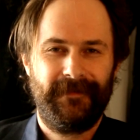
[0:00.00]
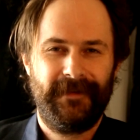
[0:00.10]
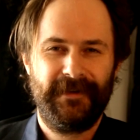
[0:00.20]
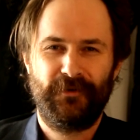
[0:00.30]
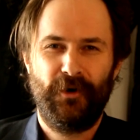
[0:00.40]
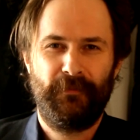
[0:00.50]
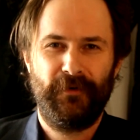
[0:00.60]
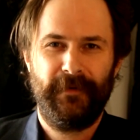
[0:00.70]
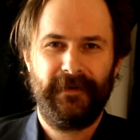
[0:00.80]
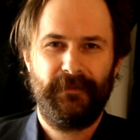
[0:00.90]
these are all
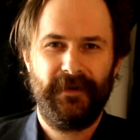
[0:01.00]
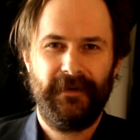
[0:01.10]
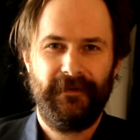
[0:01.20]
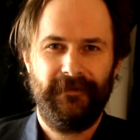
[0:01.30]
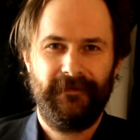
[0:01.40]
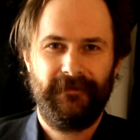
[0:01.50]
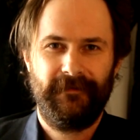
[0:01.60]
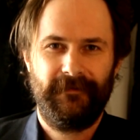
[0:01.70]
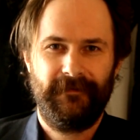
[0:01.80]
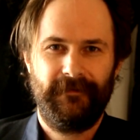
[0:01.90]
proving to be,
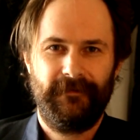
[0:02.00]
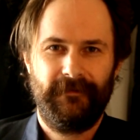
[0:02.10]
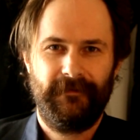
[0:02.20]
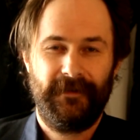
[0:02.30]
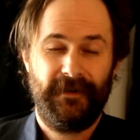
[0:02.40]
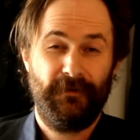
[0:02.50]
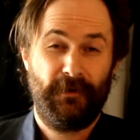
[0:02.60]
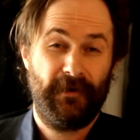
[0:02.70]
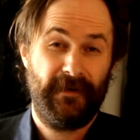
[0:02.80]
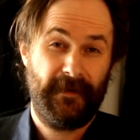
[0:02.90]
you know,
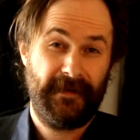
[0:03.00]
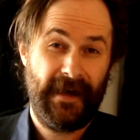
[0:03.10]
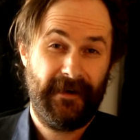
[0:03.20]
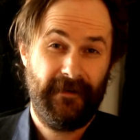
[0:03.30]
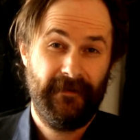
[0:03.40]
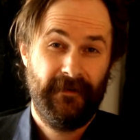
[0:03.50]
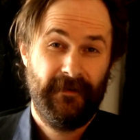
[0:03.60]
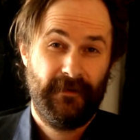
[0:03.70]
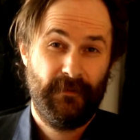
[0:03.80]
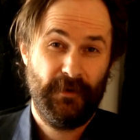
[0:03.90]
according to the data,
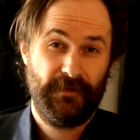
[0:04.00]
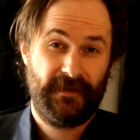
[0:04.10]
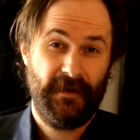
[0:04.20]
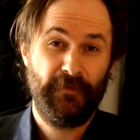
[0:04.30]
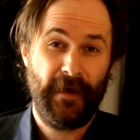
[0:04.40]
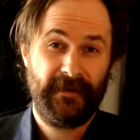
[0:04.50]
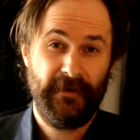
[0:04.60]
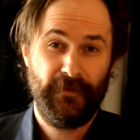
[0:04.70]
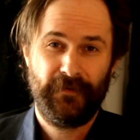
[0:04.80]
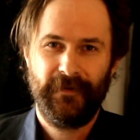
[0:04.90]
the most
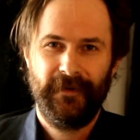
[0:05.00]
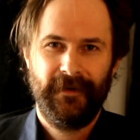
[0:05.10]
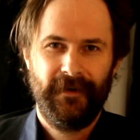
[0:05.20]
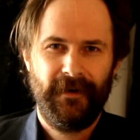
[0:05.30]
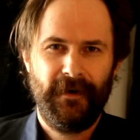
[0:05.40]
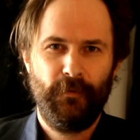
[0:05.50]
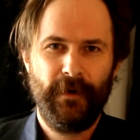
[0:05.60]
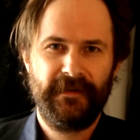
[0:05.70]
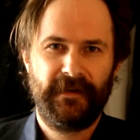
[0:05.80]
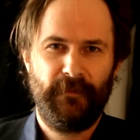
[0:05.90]
effective uh,
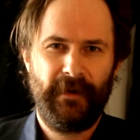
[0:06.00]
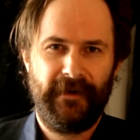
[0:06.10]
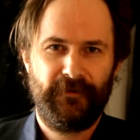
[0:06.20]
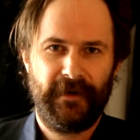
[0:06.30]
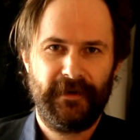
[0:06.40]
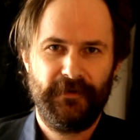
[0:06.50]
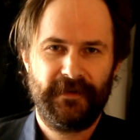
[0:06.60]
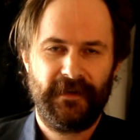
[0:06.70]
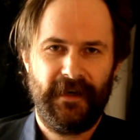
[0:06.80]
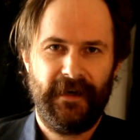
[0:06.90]
ways to combat drug
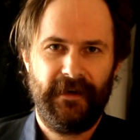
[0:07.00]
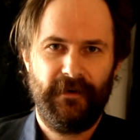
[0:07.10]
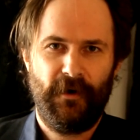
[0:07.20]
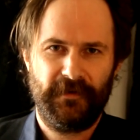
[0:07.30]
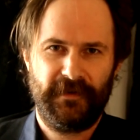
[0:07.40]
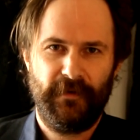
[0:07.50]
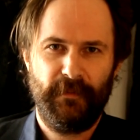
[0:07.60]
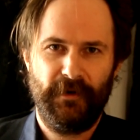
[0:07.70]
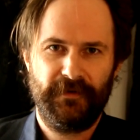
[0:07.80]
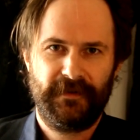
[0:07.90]
use and also
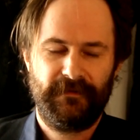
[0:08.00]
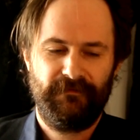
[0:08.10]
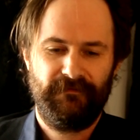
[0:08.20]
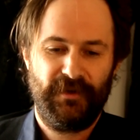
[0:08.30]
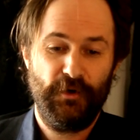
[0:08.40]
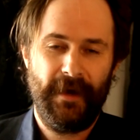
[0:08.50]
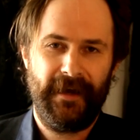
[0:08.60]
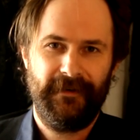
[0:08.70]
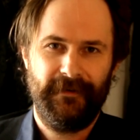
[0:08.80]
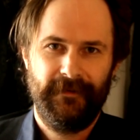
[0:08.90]
the most
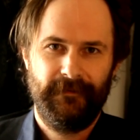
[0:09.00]
humane.